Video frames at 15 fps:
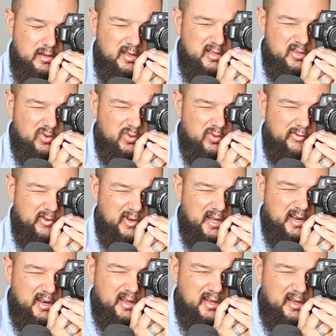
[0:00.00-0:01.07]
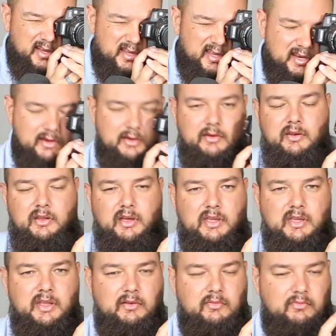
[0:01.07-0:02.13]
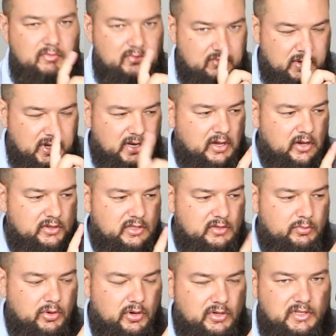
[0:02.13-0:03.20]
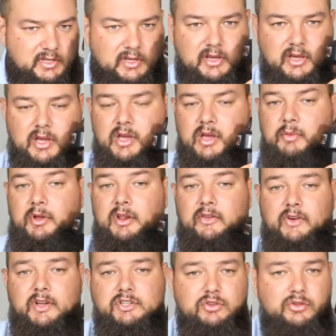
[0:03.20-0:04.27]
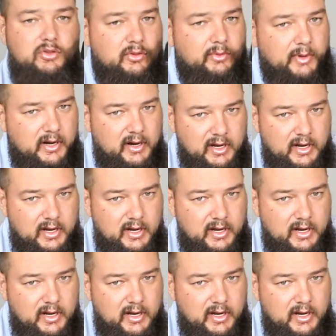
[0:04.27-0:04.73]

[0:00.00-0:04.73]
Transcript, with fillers: it's all fine. I can, I can, my nose is past you. But if I shoot the my